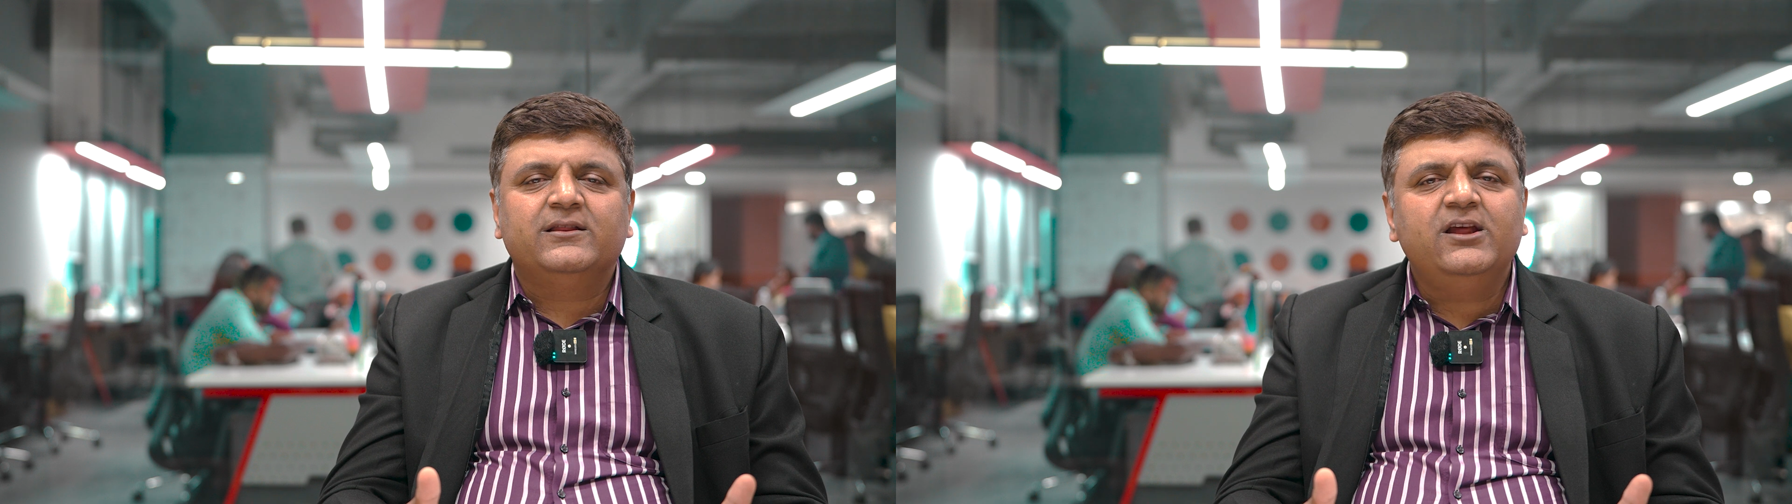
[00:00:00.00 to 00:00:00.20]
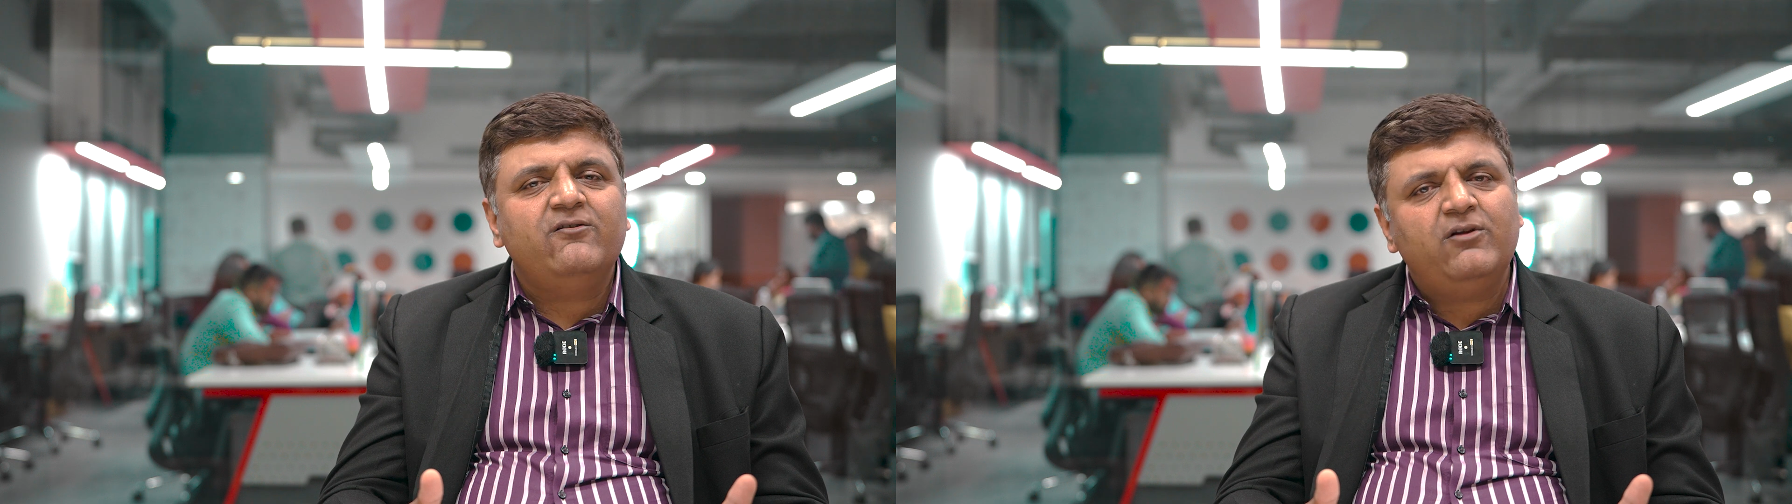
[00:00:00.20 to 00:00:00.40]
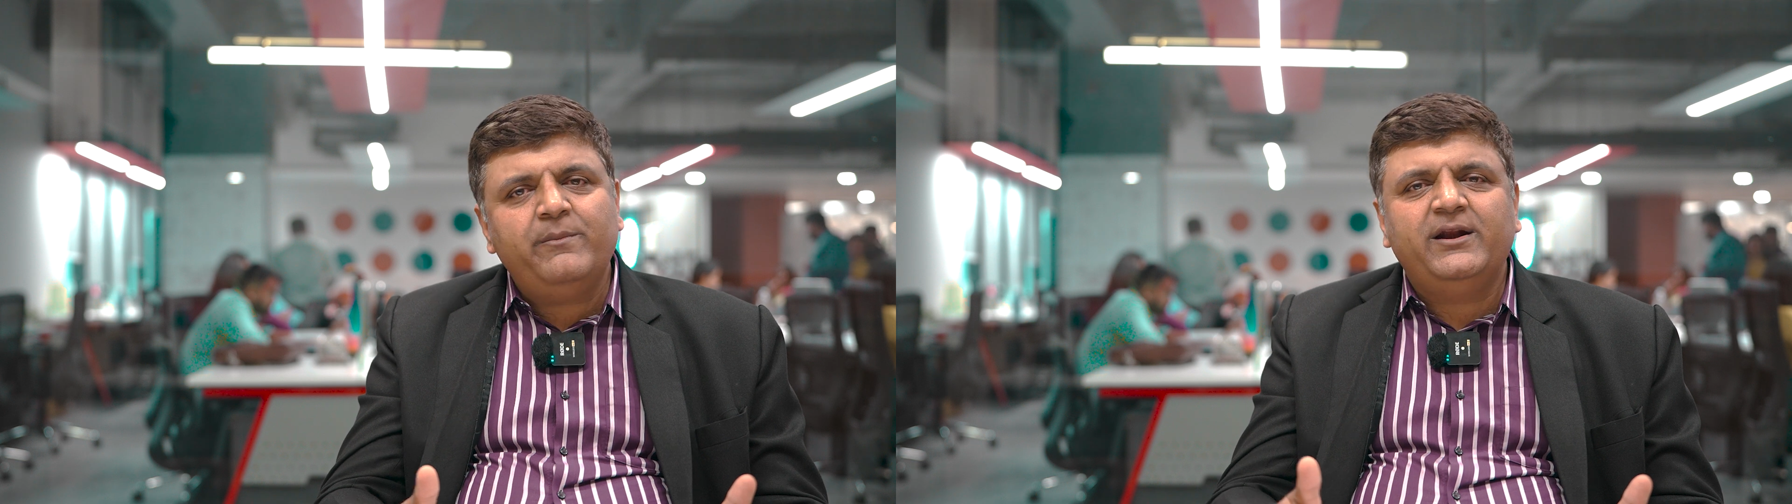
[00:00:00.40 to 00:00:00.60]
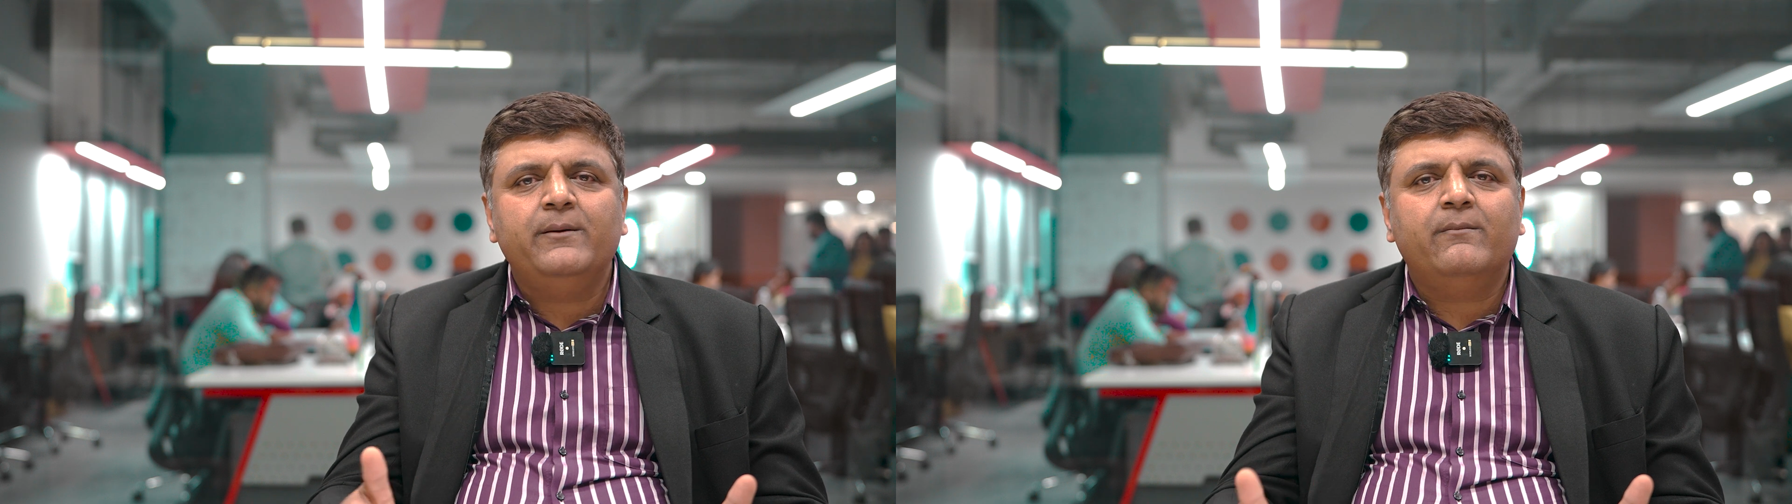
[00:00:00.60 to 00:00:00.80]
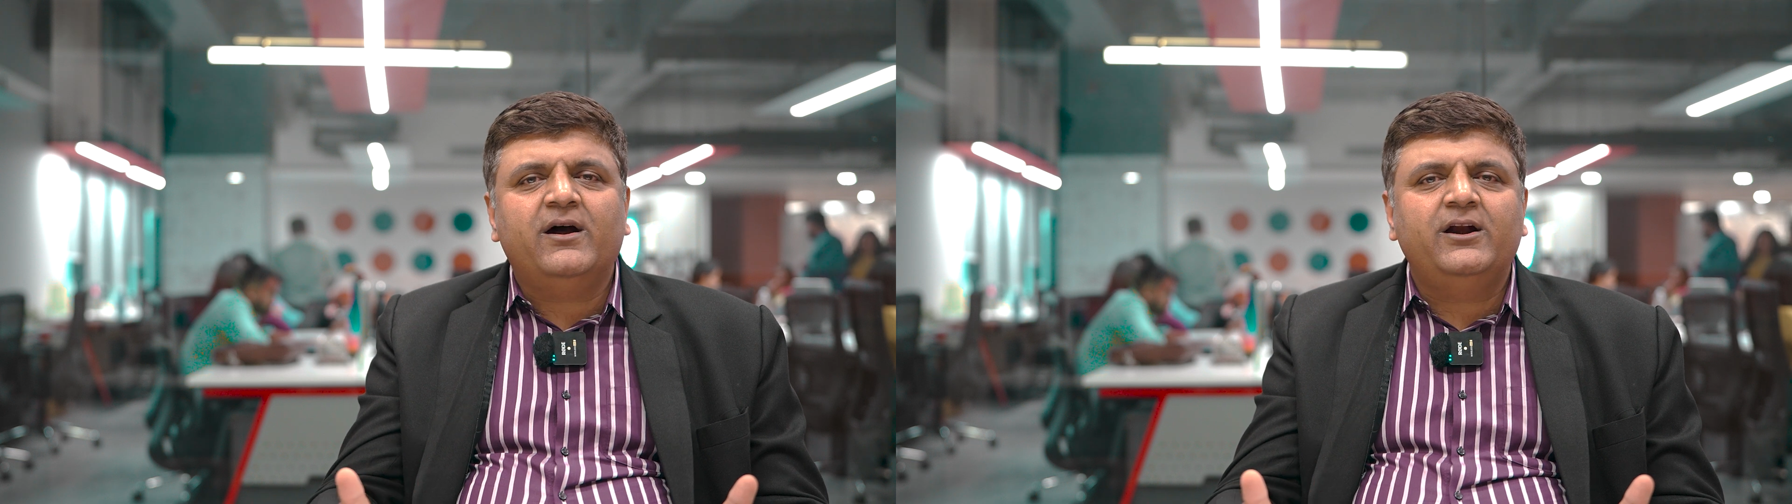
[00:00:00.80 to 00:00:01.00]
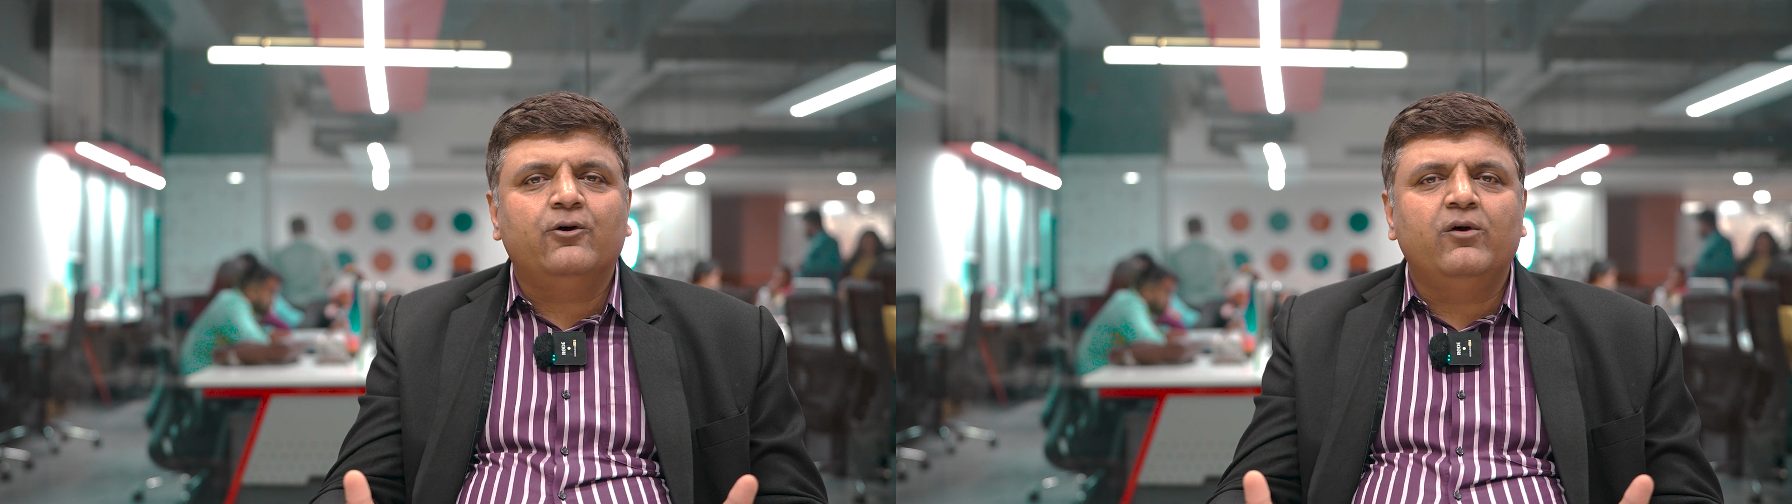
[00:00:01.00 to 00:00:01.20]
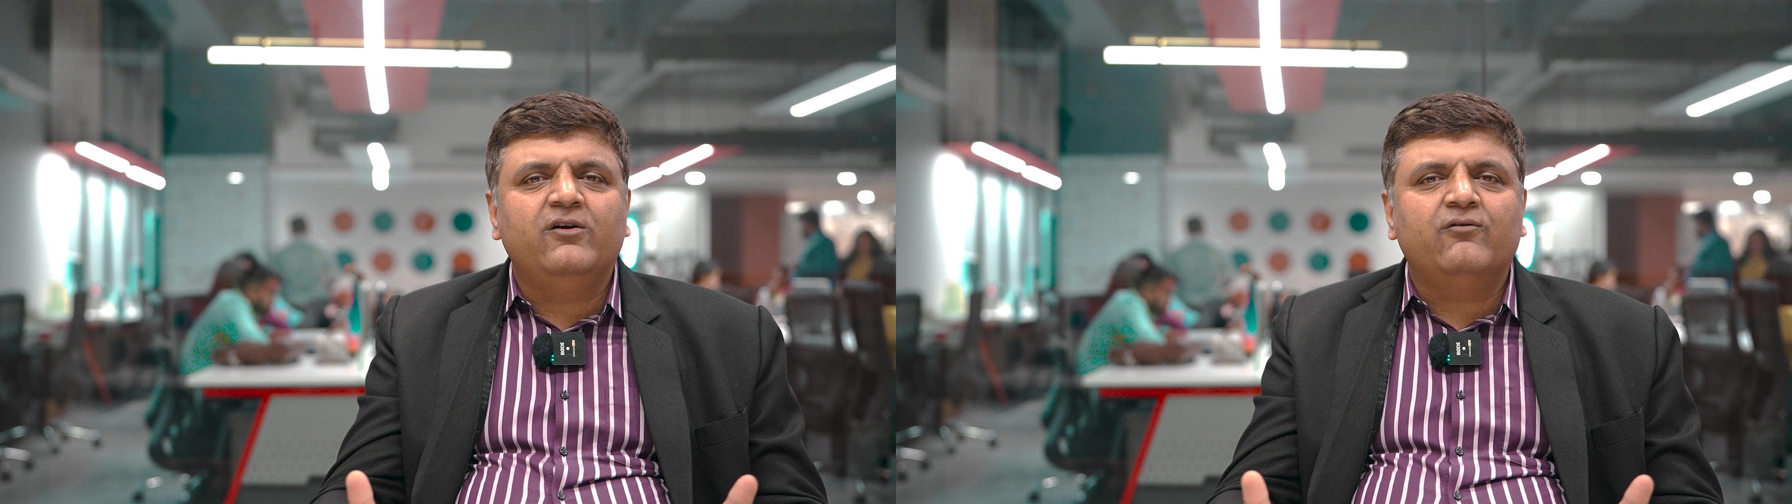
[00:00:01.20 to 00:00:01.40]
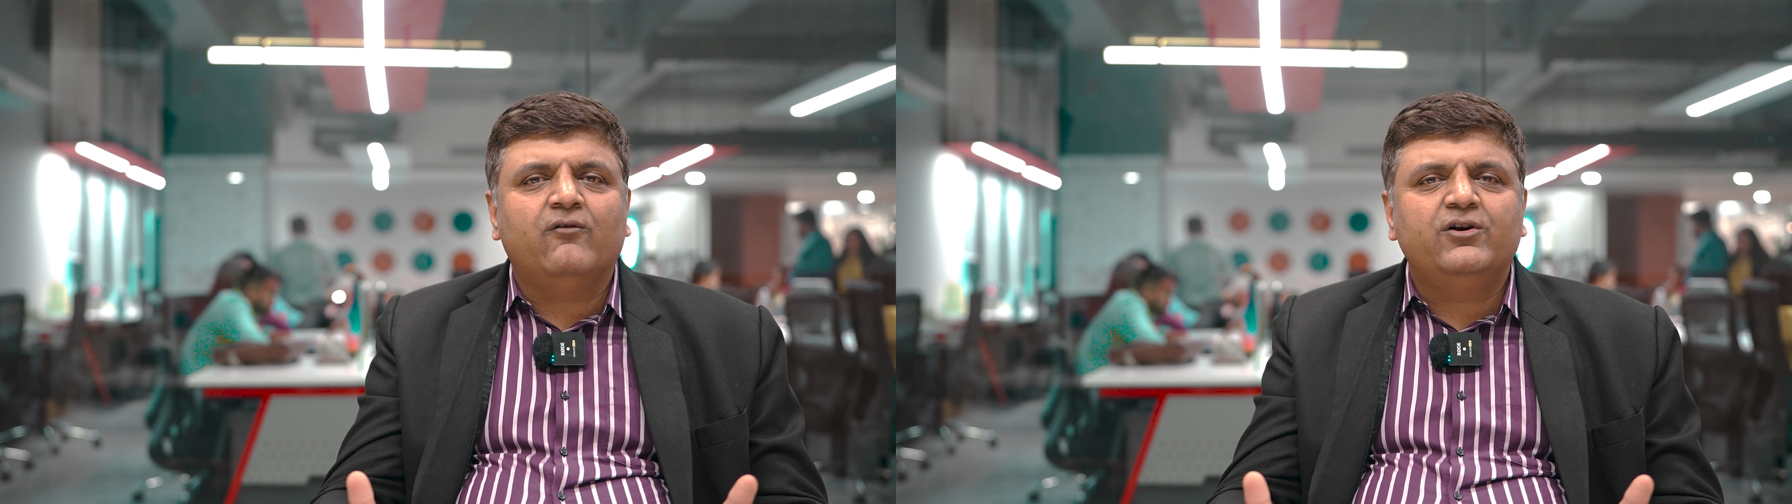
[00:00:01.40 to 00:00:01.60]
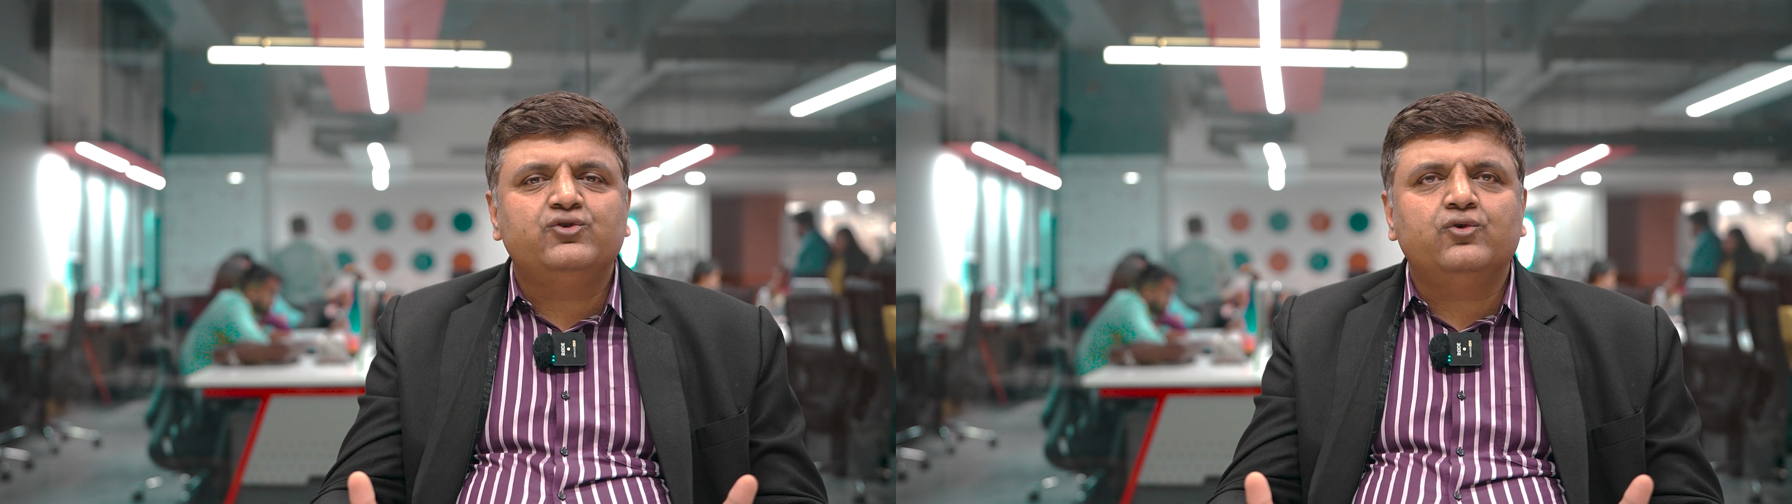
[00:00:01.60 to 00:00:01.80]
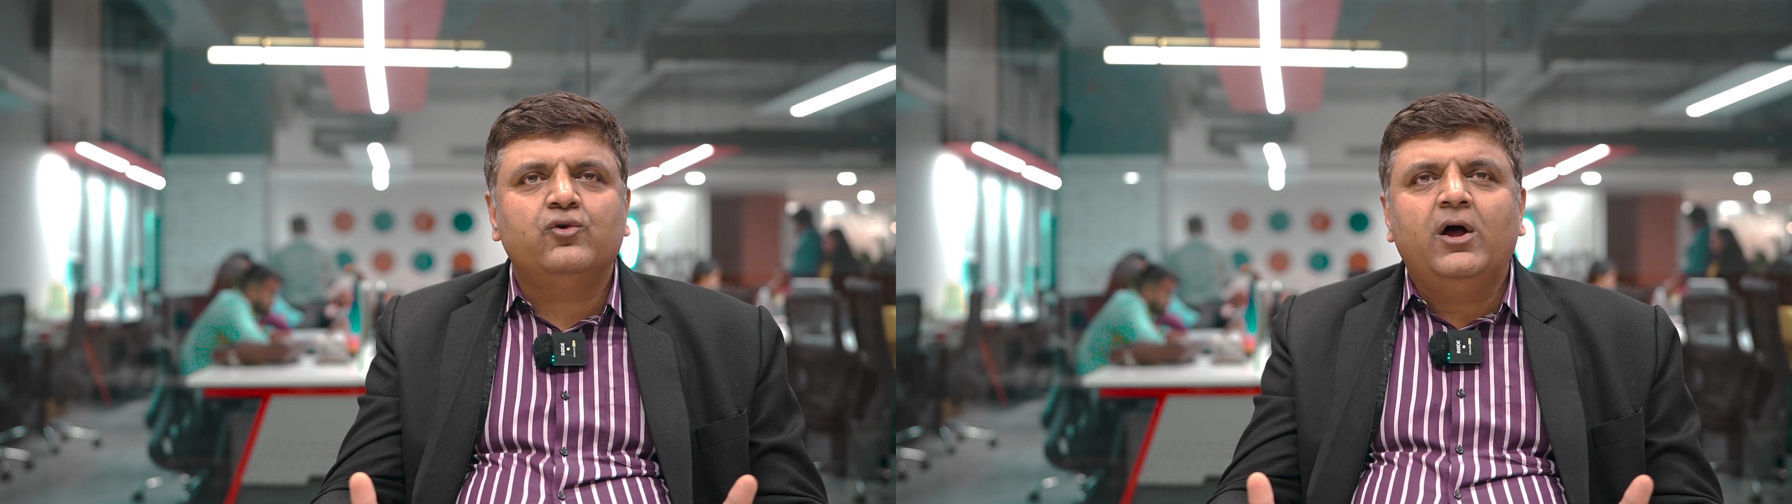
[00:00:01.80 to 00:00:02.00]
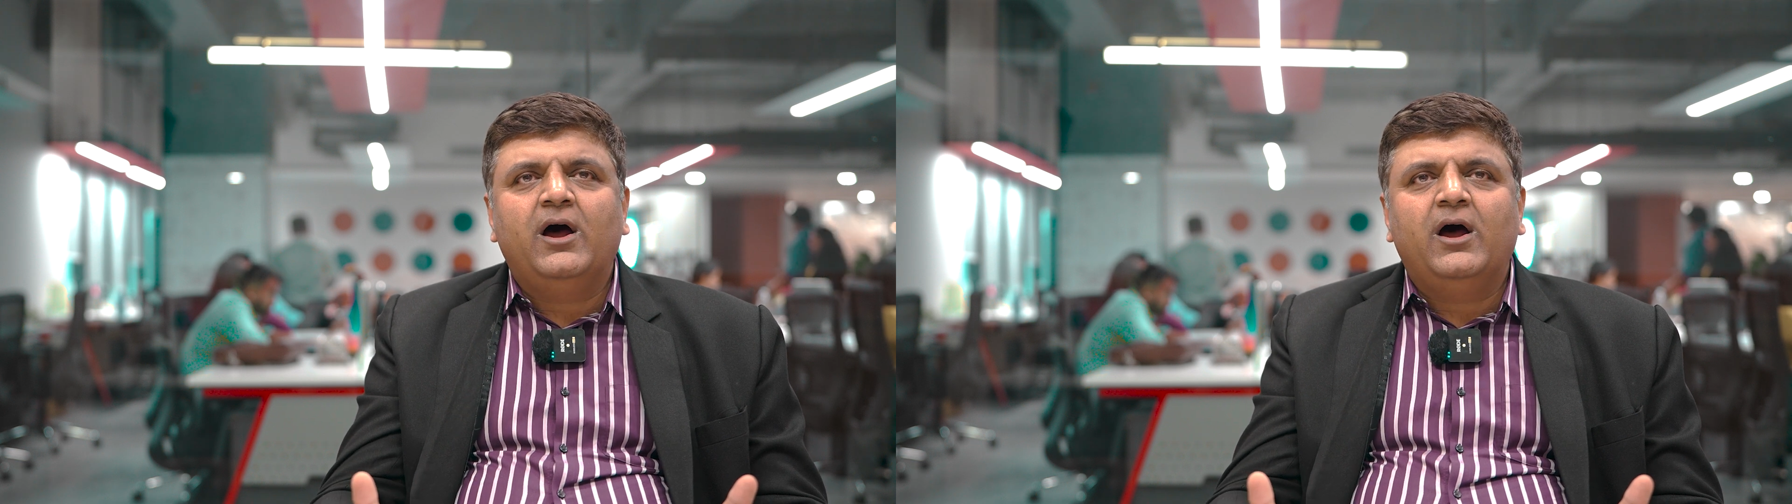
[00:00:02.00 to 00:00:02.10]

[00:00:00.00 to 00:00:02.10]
there will be demand going forward so